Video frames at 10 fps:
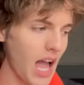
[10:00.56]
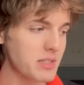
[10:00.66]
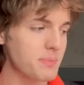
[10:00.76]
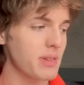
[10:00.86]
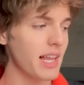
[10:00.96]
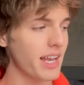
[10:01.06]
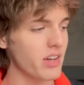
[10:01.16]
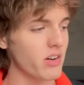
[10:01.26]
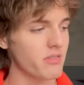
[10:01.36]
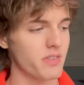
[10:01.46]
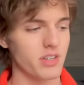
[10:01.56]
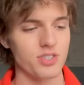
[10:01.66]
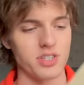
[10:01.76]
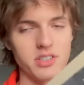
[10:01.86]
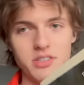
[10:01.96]
I was planning on
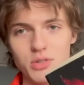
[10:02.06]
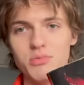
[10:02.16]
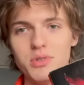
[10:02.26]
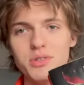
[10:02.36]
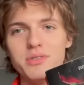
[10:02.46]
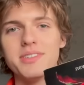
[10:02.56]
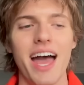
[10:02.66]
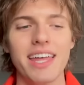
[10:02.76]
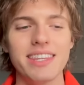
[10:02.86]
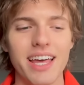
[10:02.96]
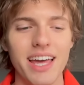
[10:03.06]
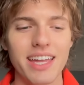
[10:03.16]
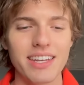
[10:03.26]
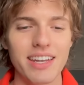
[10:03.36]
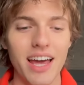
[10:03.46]
finishing New Moon, and then,